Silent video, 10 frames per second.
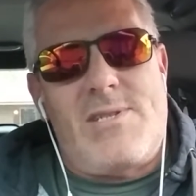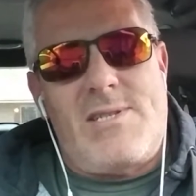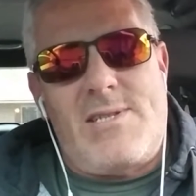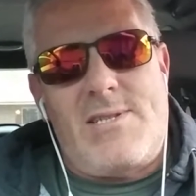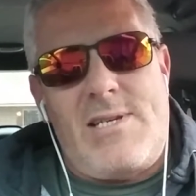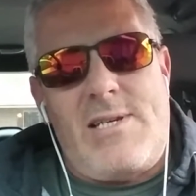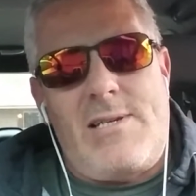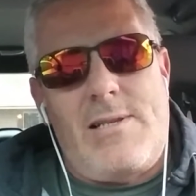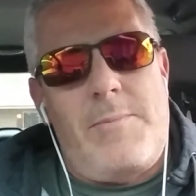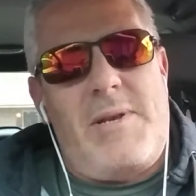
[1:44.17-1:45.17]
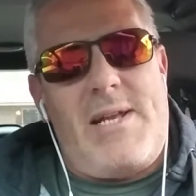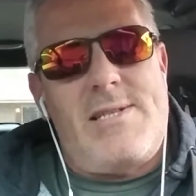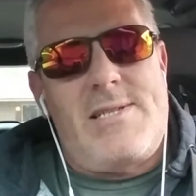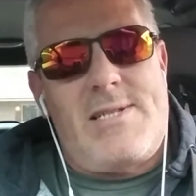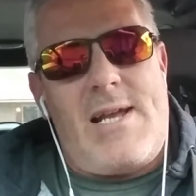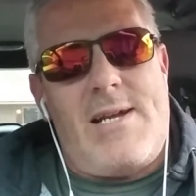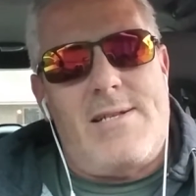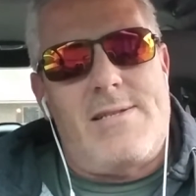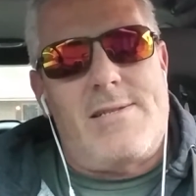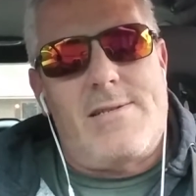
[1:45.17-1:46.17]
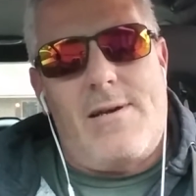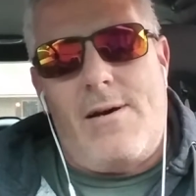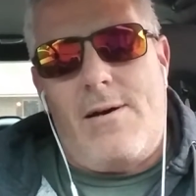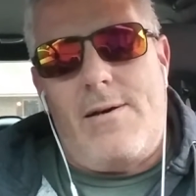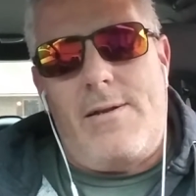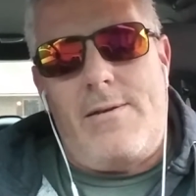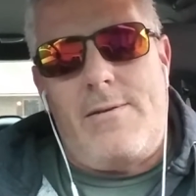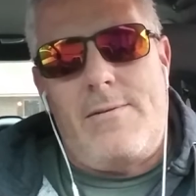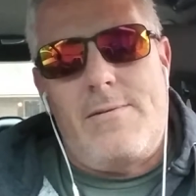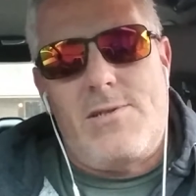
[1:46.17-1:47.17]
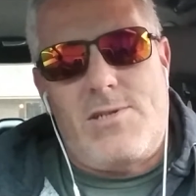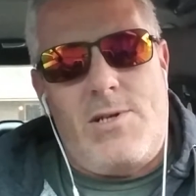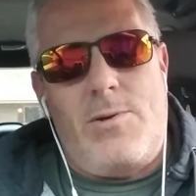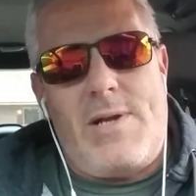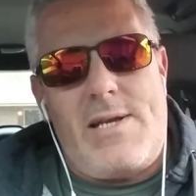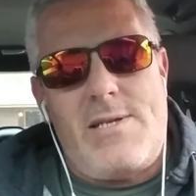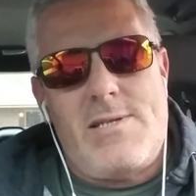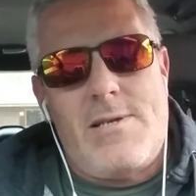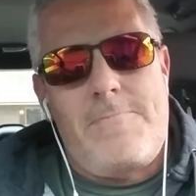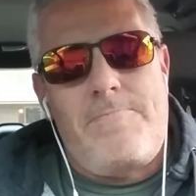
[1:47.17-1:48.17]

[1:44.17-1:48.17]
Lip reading: see lemonade stands on snow days.